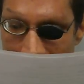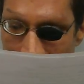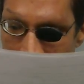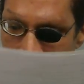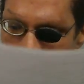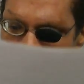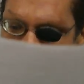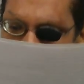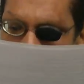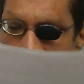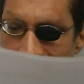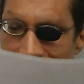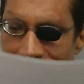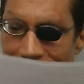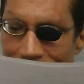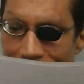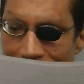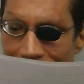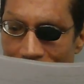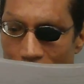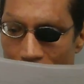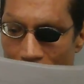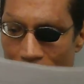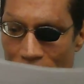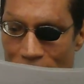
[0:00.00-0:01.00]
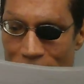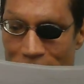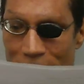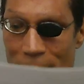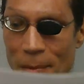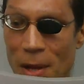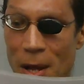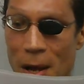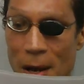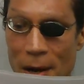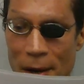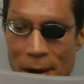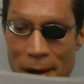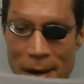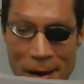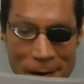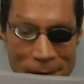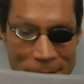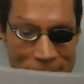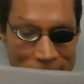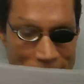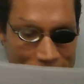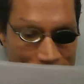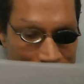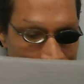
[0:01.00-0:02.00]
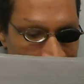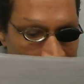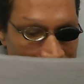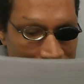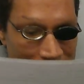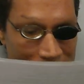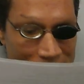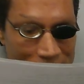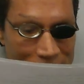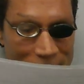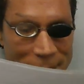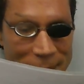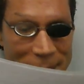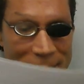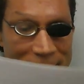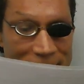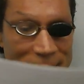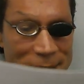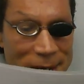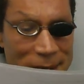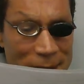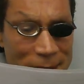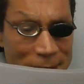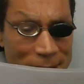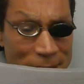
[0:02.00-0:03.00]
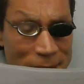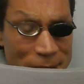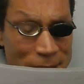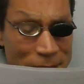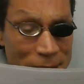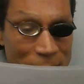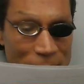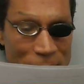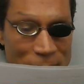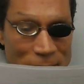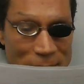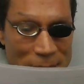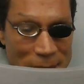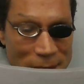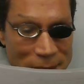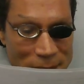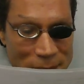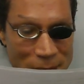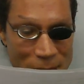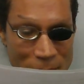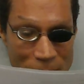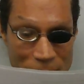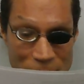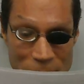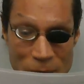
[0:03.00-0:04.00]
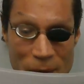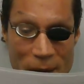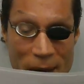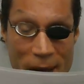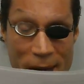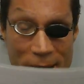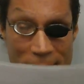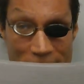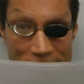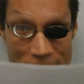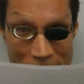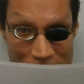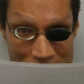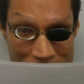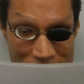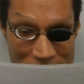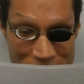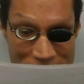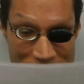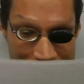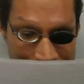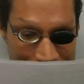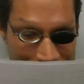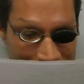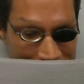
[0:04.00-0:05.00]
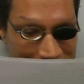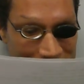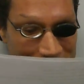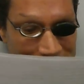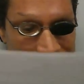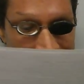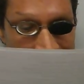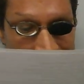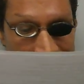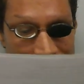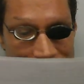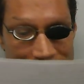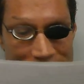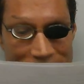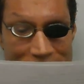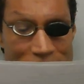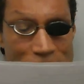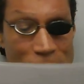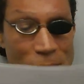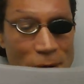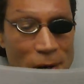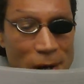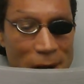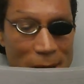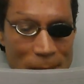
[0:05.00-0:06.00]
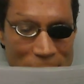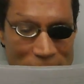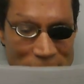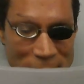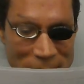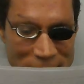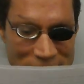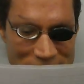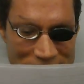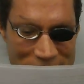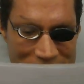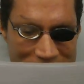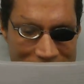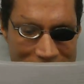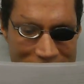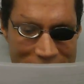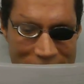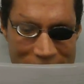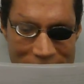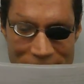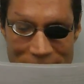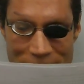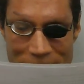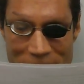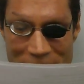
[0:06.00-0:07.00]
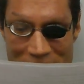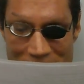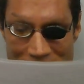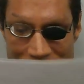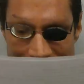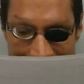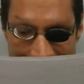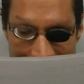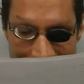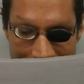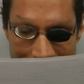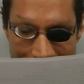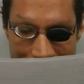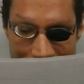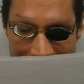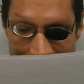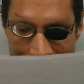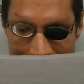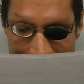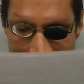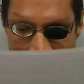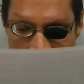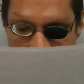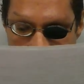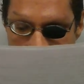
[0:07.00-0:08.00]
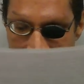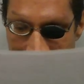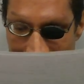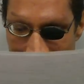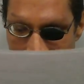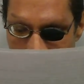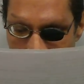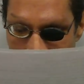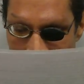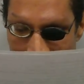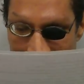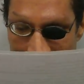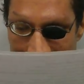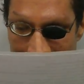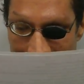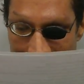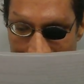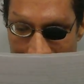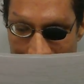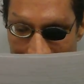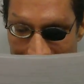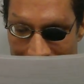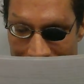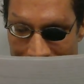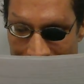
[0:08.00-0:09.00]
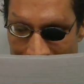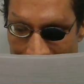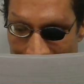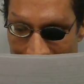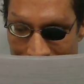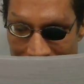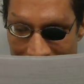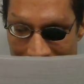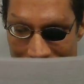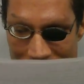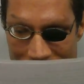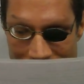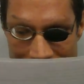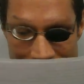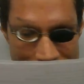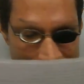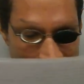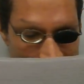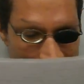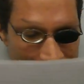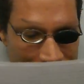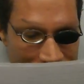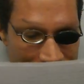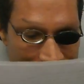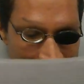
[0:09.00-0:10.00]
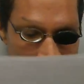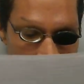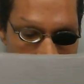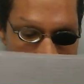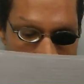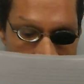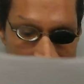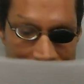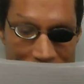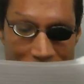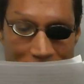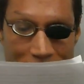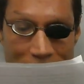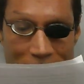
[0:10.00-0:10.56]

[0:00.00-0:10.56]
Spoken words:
We can't seem to hold them long enough." Lady Deadly Cedar says, "So you have heard of them?" Eternal Nightmare says, "Yeah, they managed to kill my backup when I went to Japan to look for them."